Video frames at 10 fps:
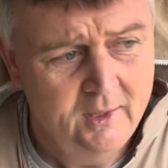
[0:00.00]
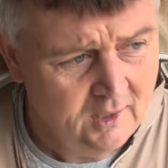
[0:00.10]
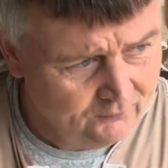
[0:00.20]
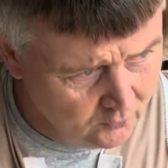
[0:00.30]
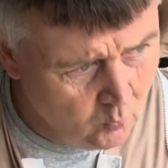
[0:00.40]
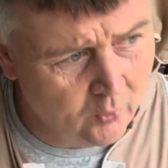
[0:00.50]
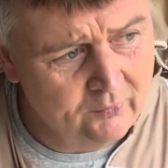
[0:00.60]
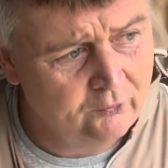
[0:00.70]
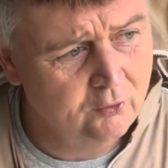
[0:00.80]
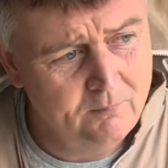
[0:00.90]
If you want
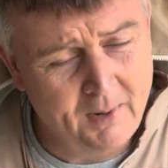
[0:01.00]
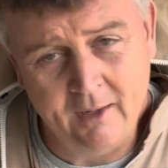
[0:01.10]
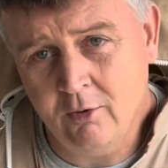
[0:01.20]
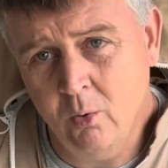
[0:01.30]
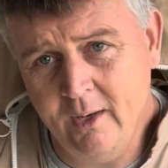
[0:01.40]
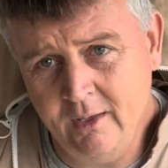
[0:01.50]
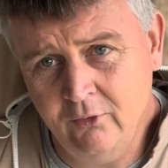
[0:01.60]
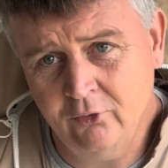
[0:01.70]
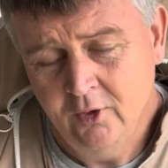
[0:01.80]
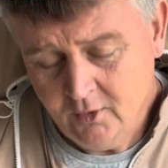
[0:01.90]
to bank queens,